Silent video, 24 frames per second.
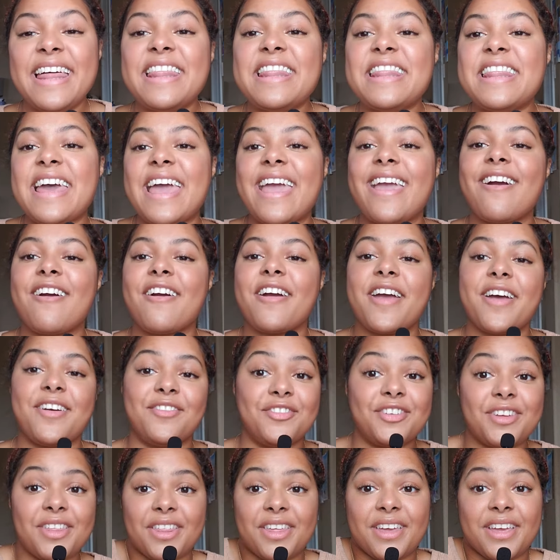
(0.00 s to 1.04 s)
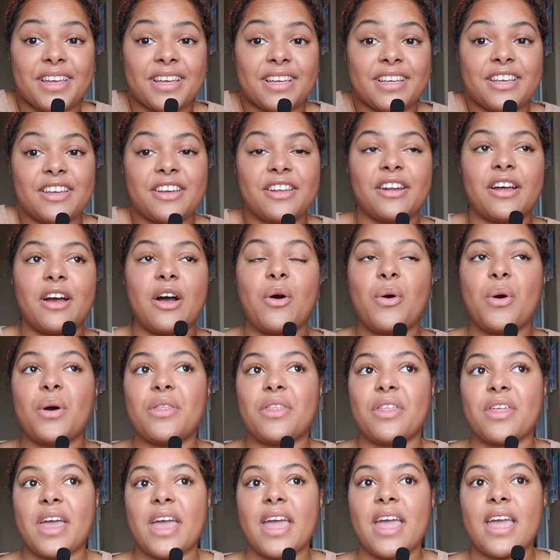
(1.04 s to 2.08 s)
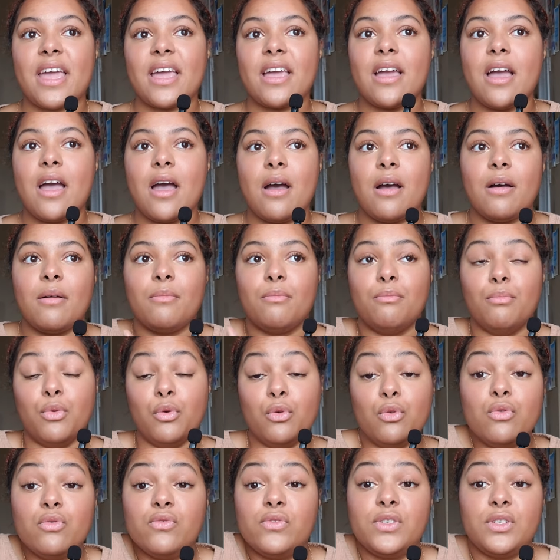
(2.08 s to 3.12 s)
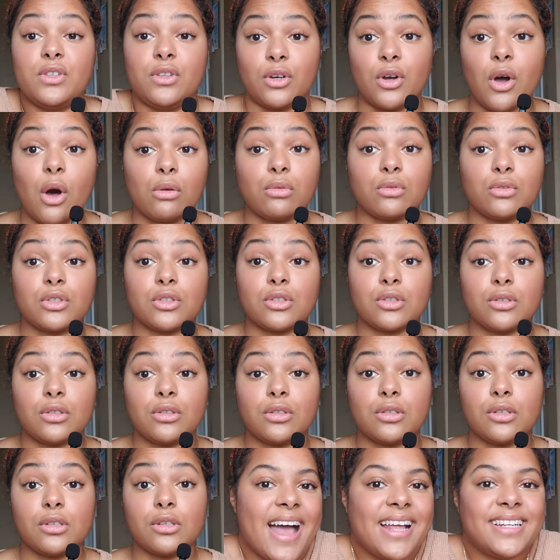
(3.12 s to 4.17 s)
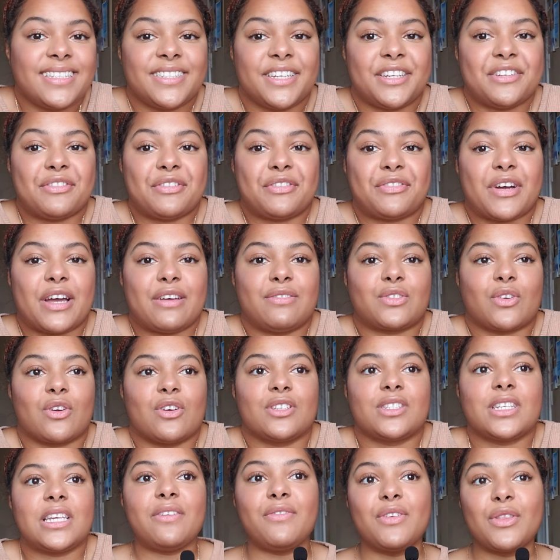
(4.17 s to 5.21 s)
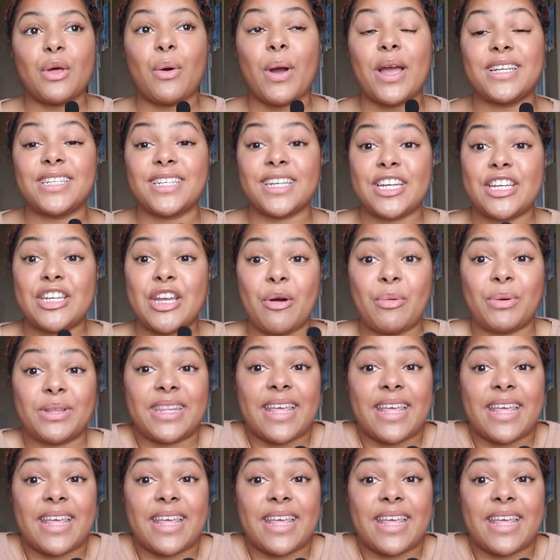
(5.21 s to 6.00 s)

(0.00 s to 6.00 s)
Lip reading: They are everything, you know? They moved the culture. I had to give it 5 stars, even though I didn't know